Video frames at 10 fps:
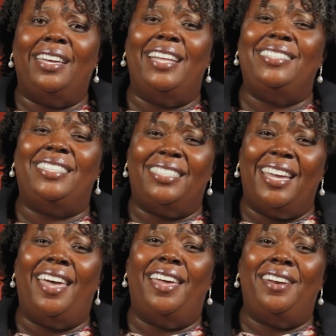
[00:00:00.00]

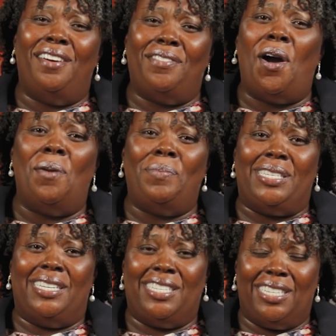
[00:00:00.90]
instead of
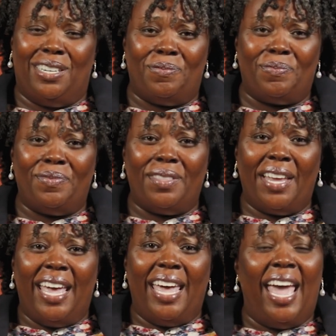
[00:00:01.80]
competition.
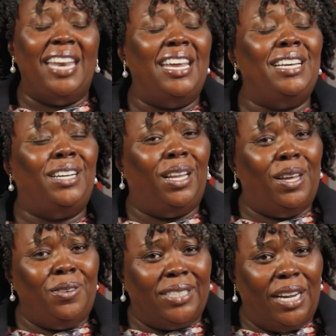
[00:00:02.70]
And in
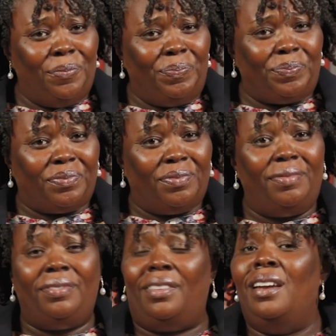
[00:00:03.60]
closing,
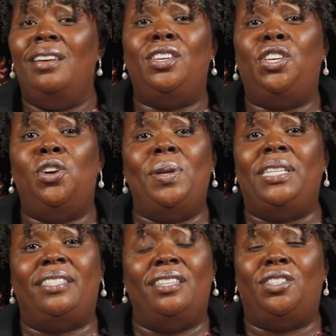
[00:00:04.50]

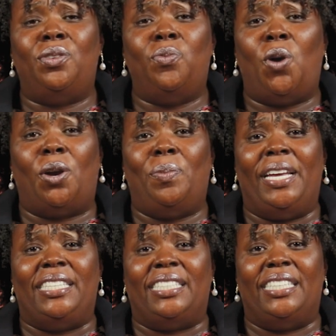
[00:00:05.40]
human-centered
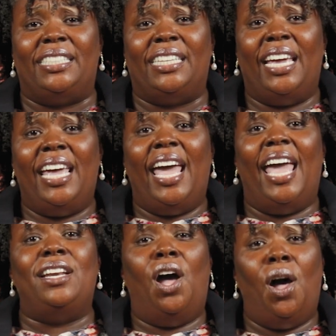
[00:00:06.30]
workplaces
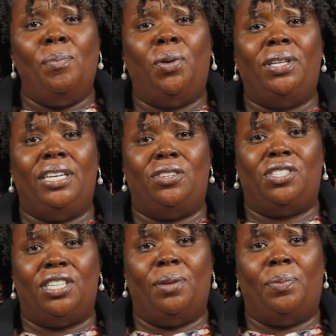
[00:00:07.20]
and humble
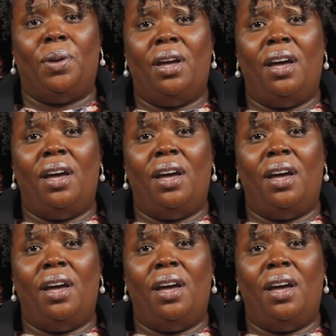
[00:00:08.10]
leadership